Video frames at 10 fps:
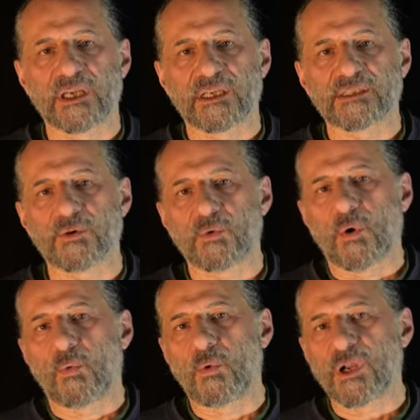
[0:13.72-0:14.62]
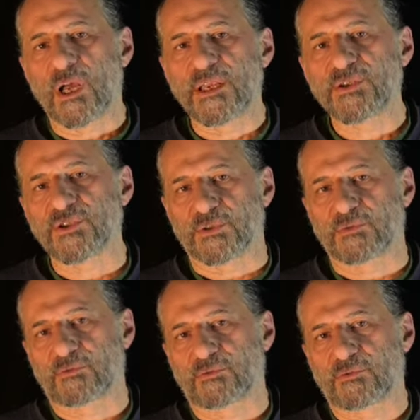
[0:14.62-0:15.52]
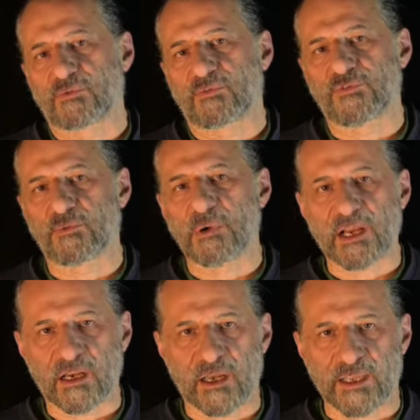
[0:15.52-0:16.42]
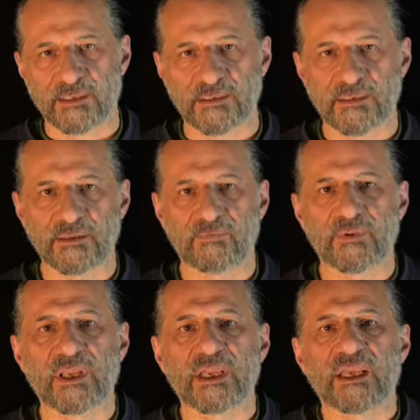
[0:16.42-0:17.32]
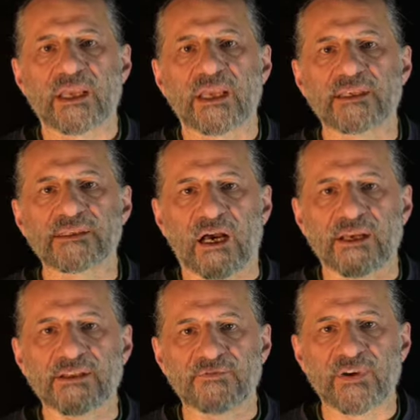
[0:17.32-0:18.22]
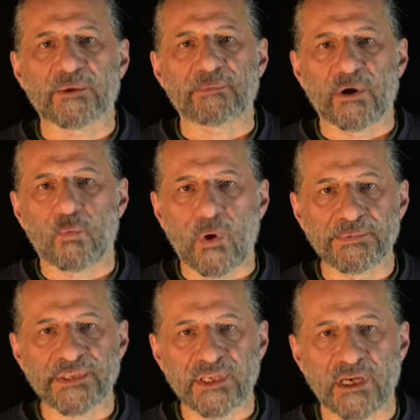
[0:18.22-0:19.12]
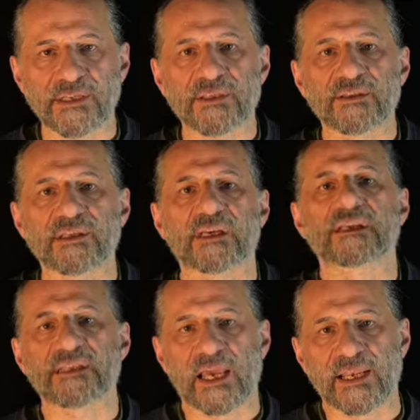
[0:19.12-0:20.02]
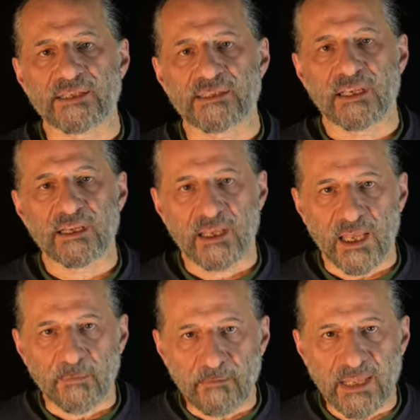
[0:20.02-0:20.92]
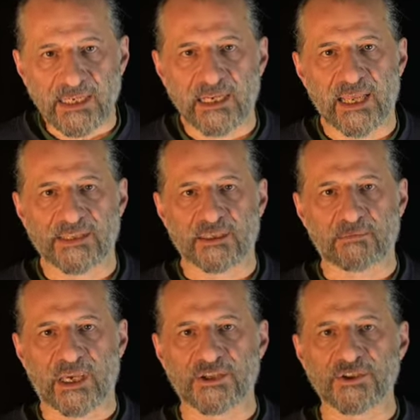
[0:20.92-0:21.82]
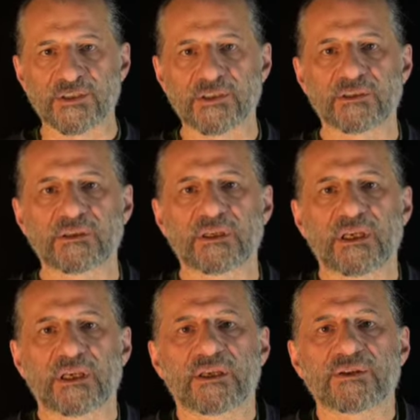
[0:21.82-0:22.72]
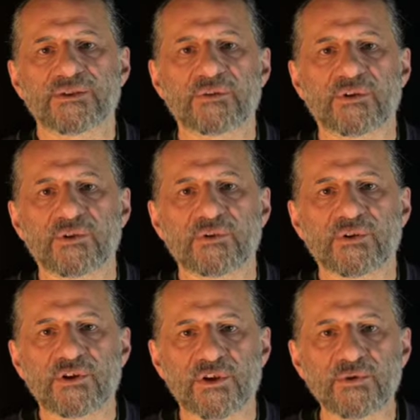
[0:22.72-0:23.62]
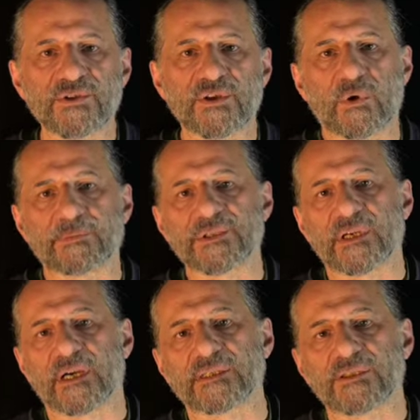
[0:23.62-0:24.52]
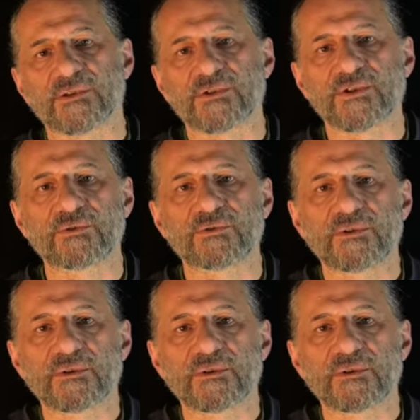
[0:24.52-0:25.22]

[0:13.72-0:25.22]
So what I do for my clients is I develop a website that contains many landing pages so that you can use the website to